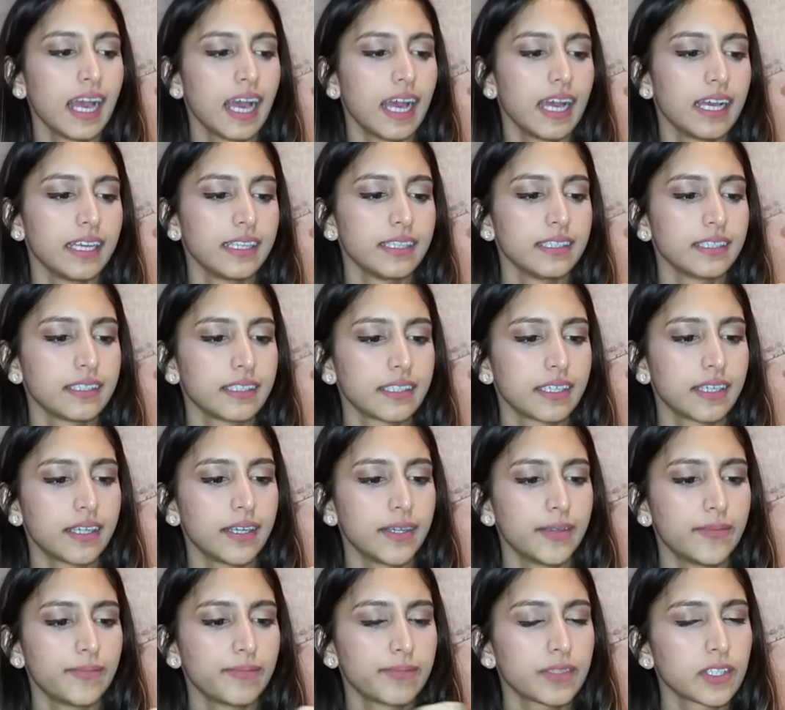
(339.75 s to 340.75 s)
And
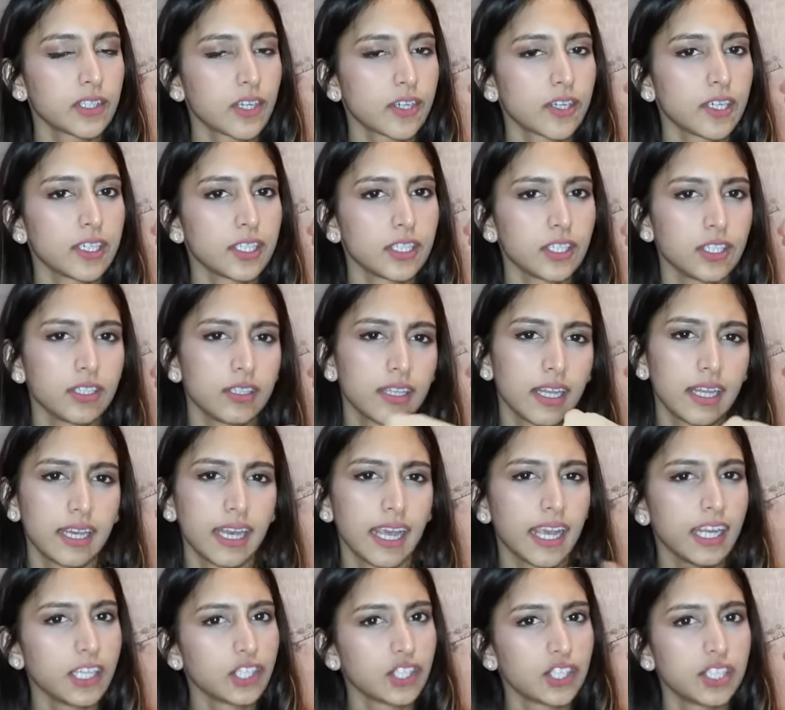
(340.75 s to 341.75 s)
Zara
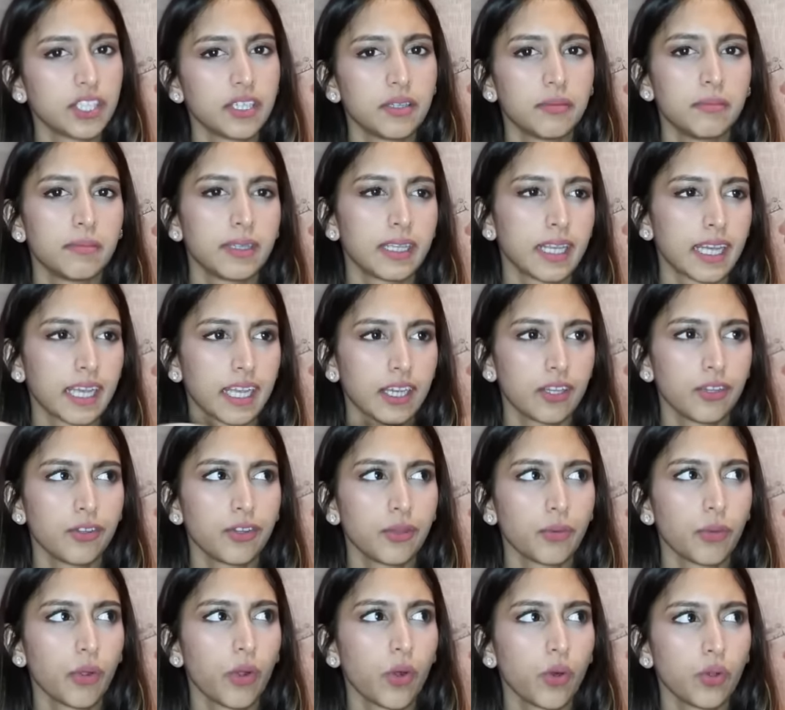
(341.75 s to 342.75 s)
and H&M, and like, I know
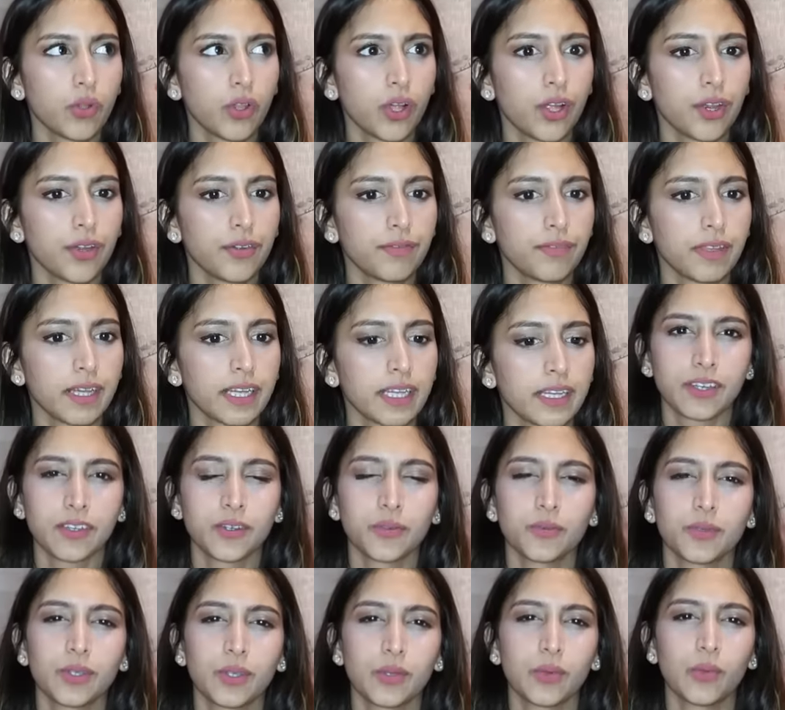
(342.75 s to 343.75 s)
there were a whole lot of, like, I don't
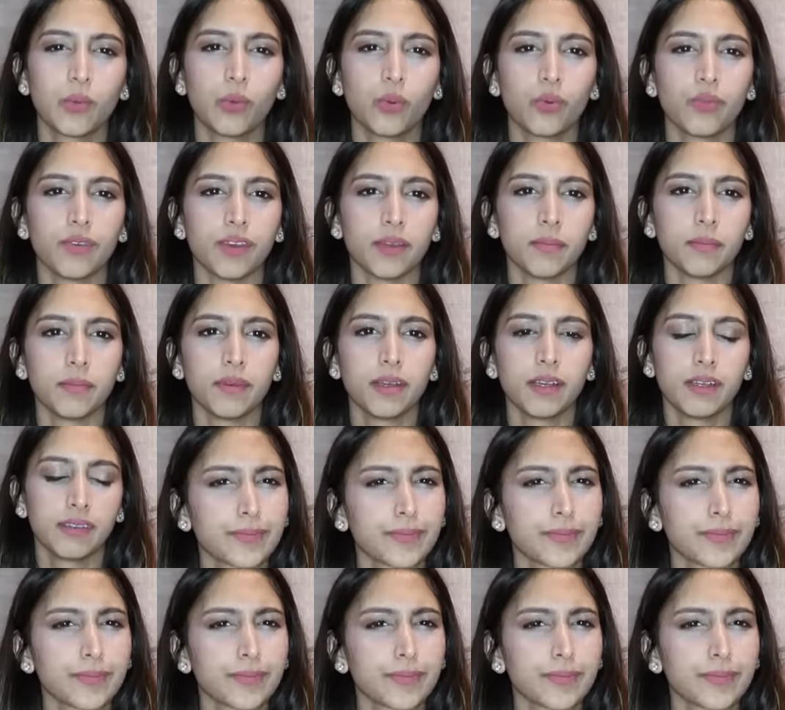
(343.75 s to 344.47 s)
know what you call them,